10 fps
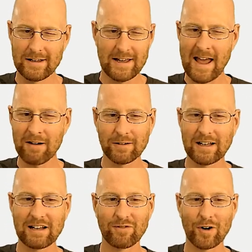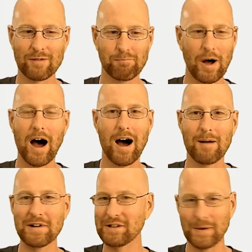You can't really convert
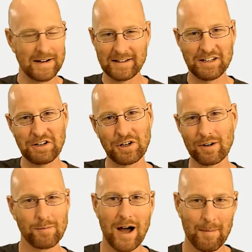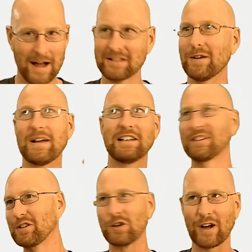Bob into an integer. Bob has no
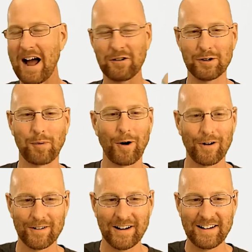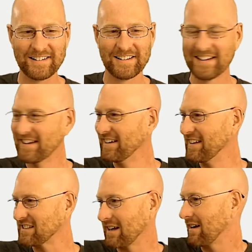integer counterpart, right?
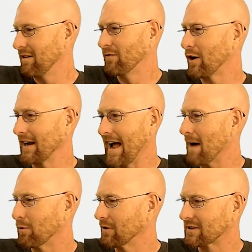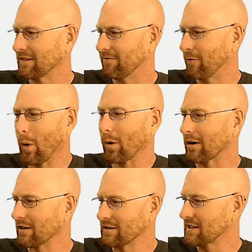That's like converting apples to
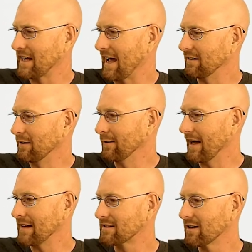four. You just can't do that.